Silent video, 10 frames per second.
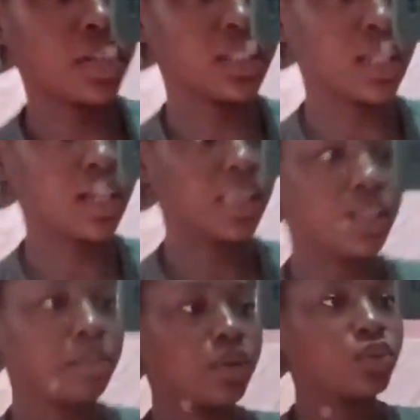I can't get them
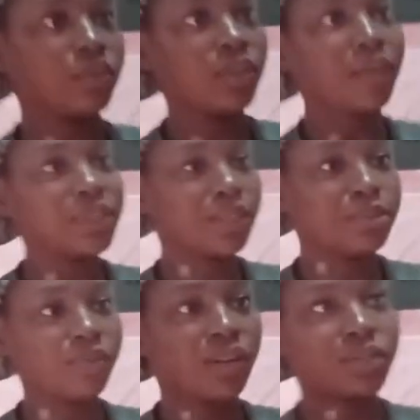out. So if you have tips
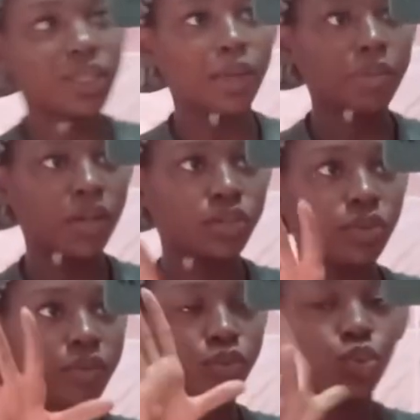for how to get marks off
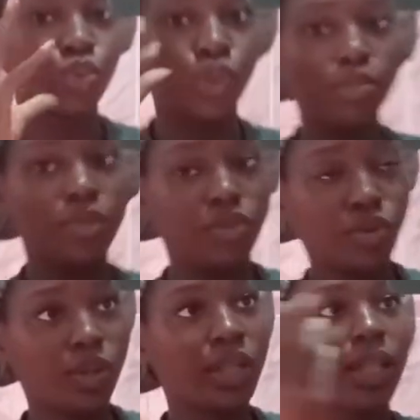of your
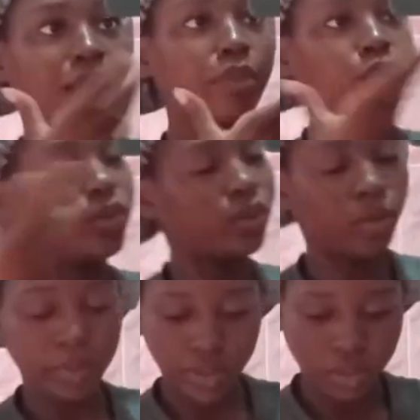mirror, let me know in the
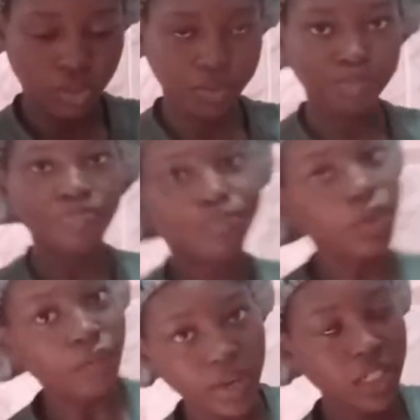comment section,
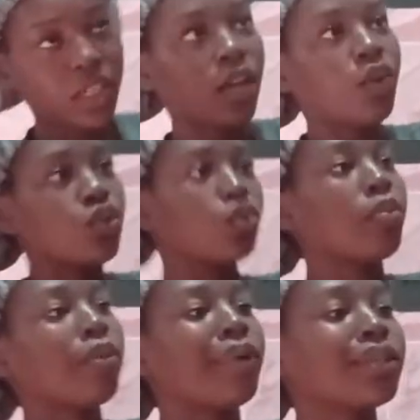right? So I'm
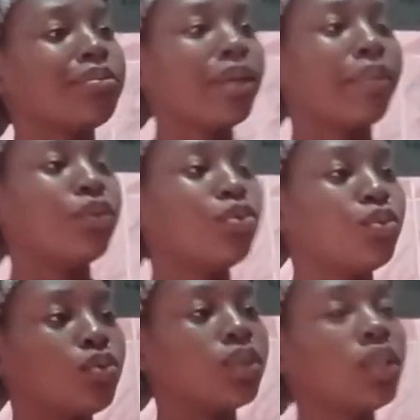going back to make my noodles.